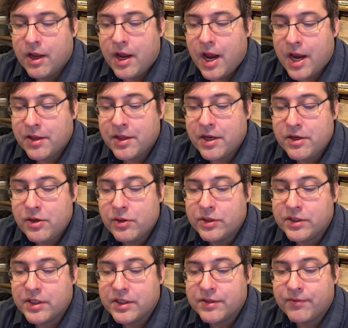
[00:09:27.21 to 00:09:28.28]
And then
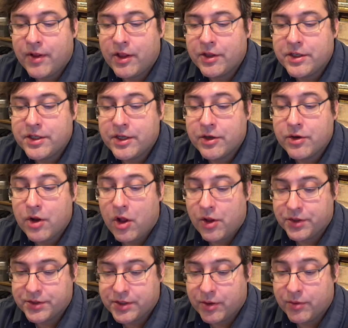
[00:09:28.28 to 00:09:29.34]
Eustace volunteered also.